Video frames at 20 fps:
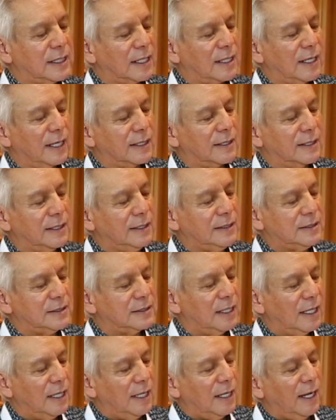it like this,
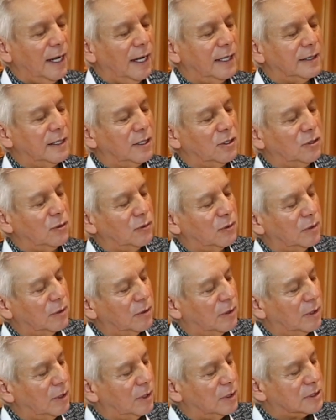and then you
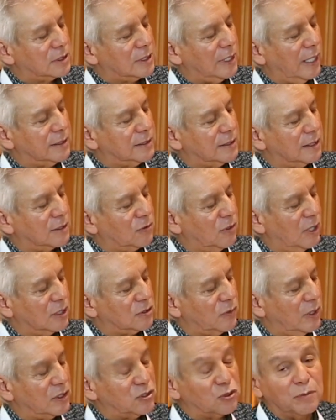slice it
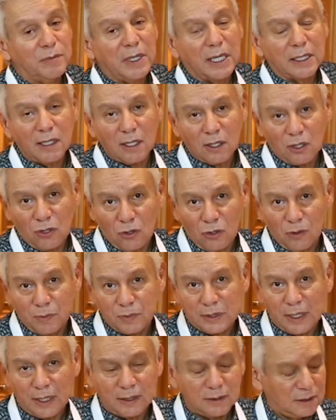crosswise. You're making cubes.
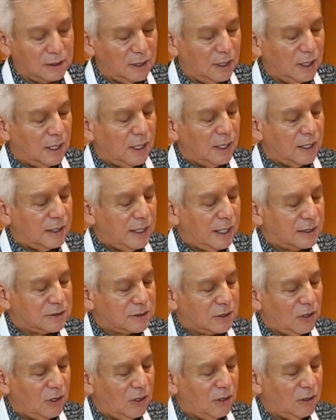That's
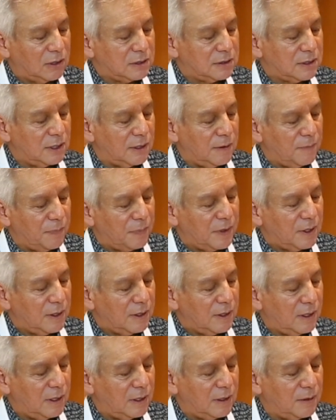called
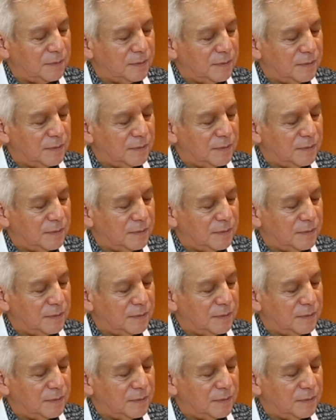I